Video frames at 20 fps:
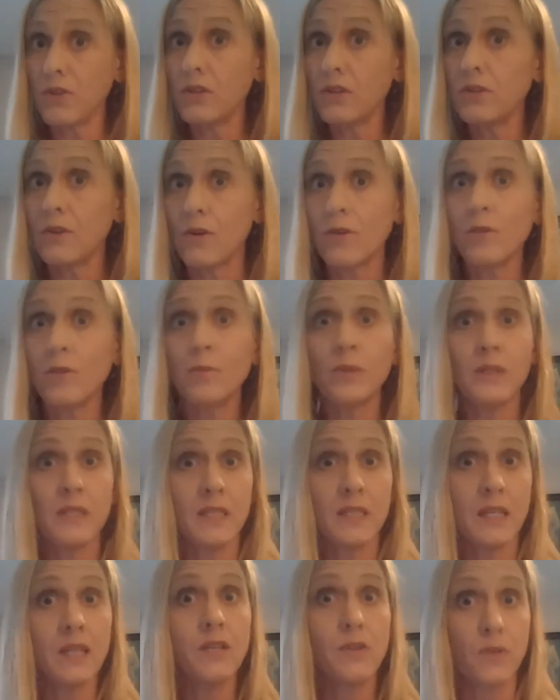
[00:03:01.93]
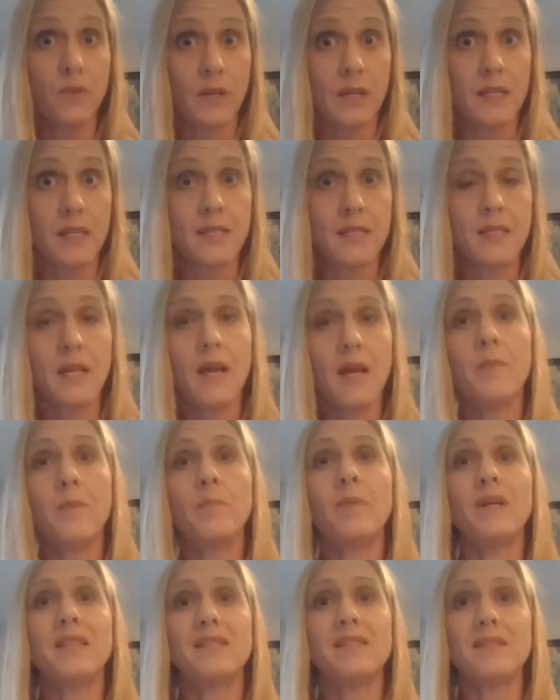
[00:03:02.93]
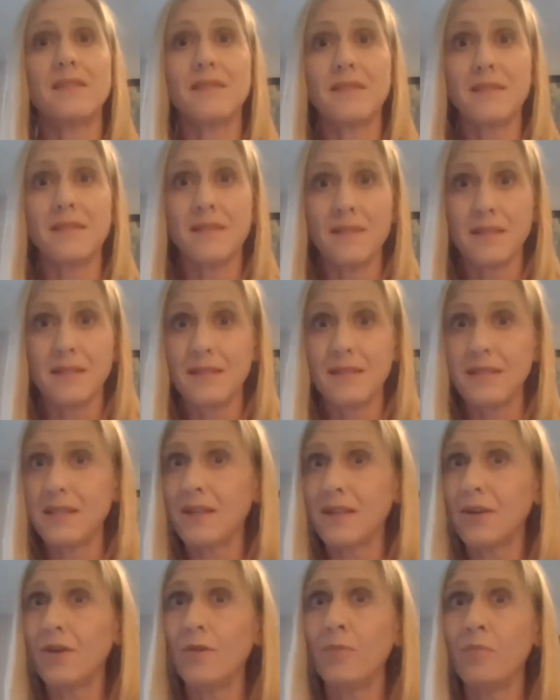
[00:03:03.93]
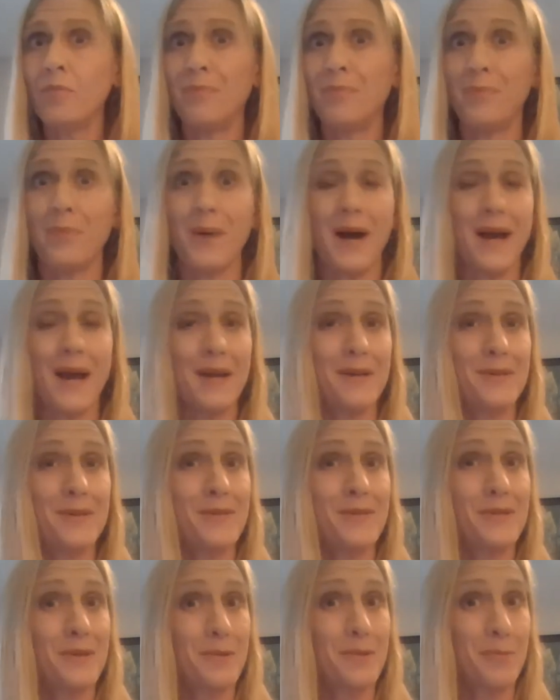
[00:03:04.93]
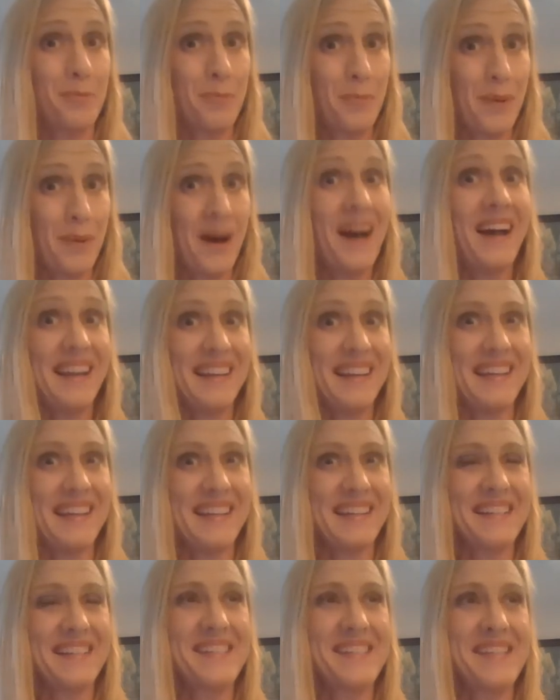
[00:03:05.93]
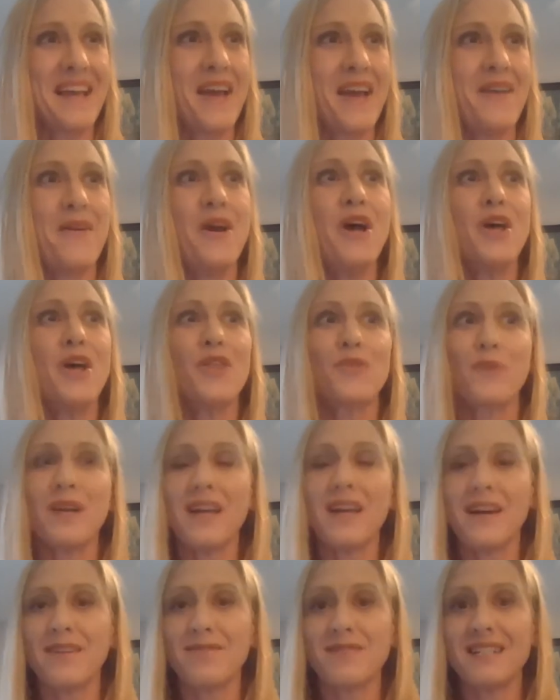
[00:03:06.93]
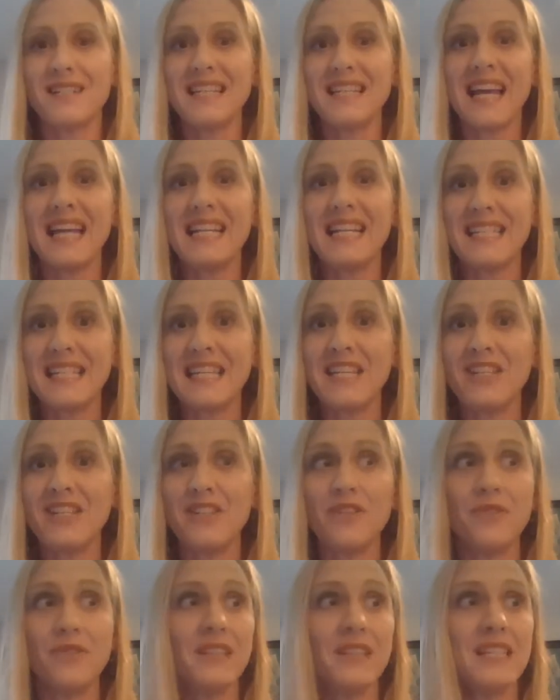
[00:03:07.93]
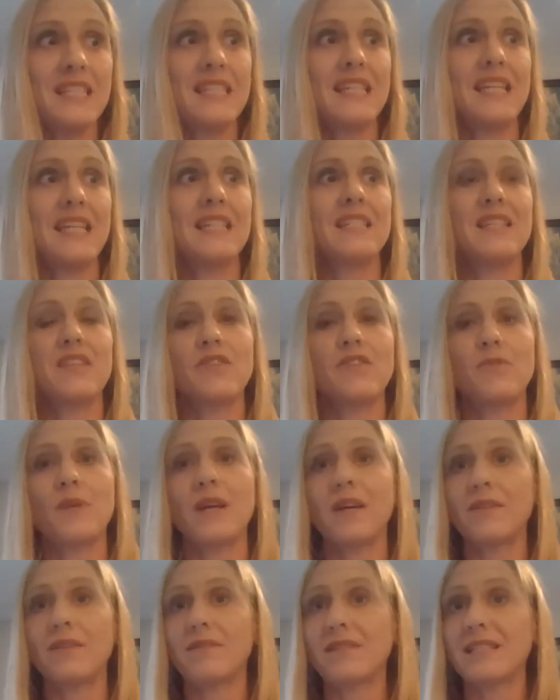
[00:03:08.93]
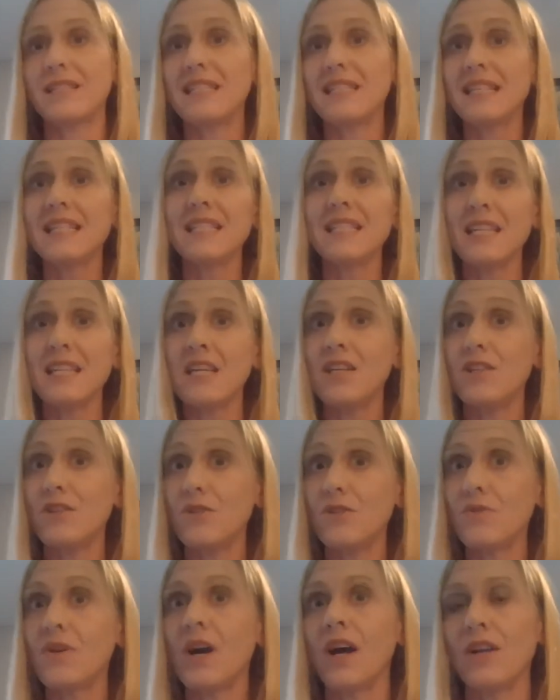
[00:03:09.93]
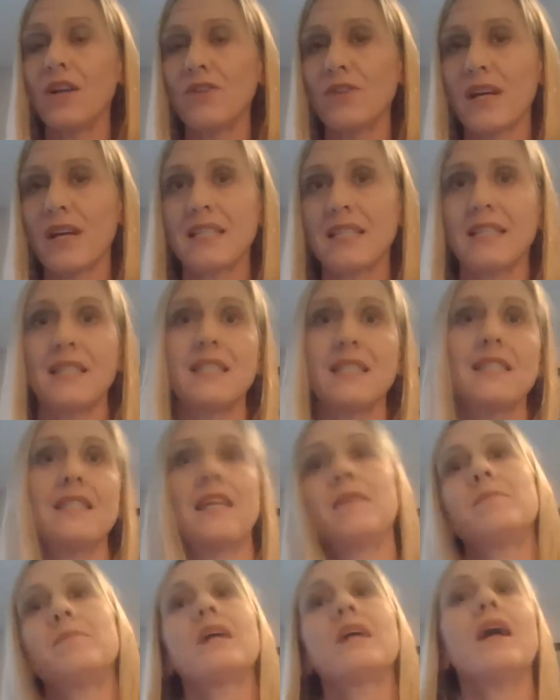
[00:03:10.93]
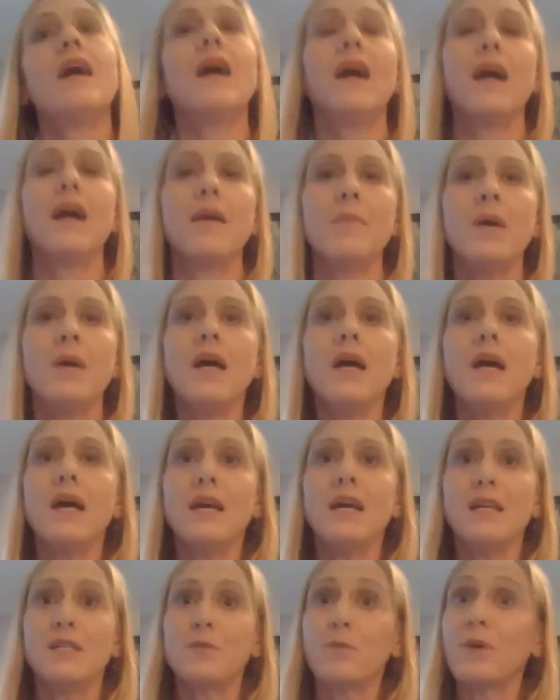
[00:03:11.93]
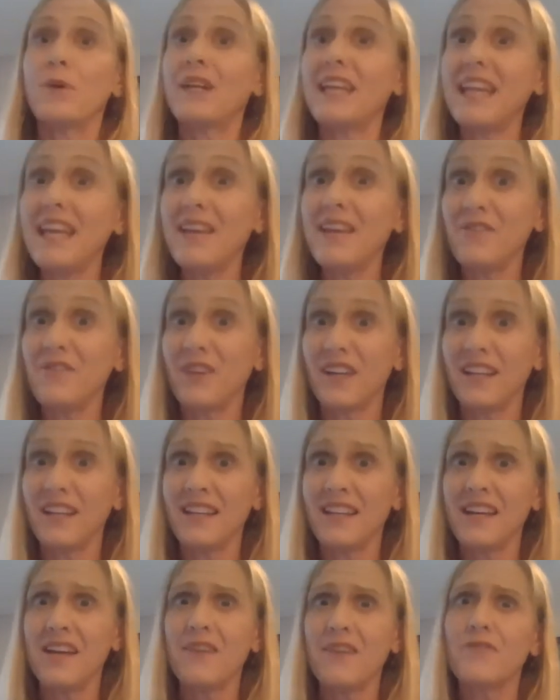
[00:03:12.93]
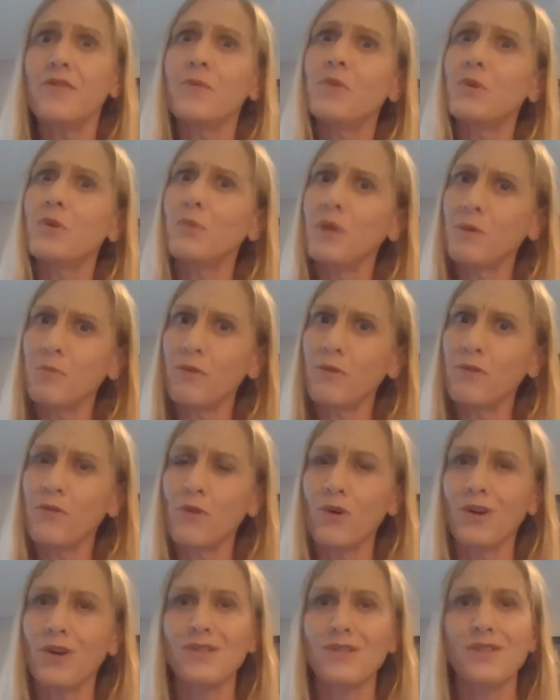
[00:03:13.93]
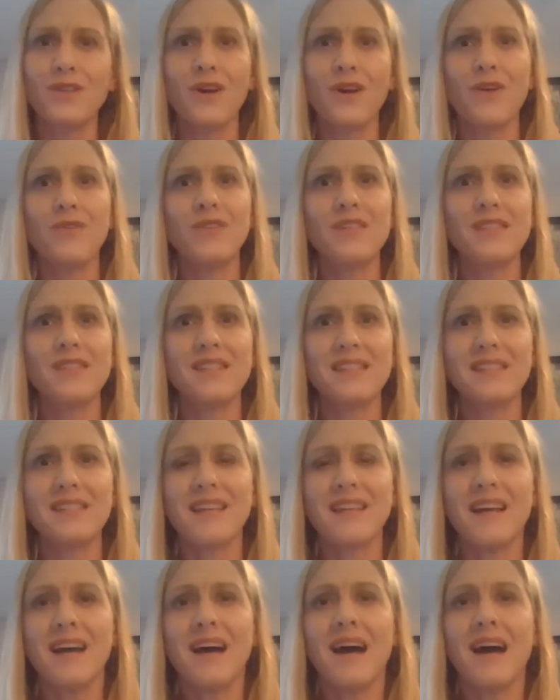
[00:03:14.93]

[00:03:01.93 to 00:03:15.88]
a notable decrease, but still buyers are buying. So 319 new listings and 316 new contracts in the same time is pretty even from the week before. So this is